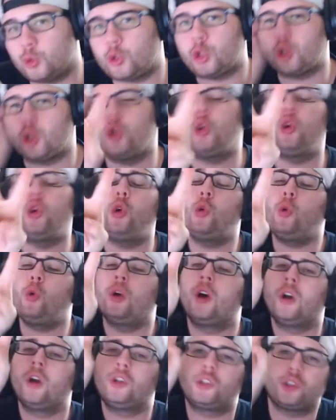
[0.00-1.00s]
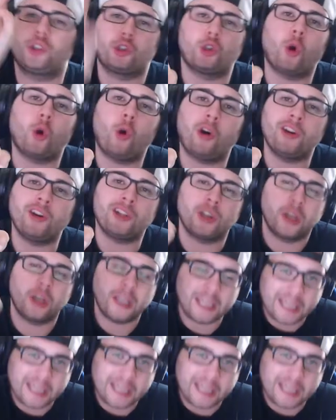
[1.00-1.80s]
two short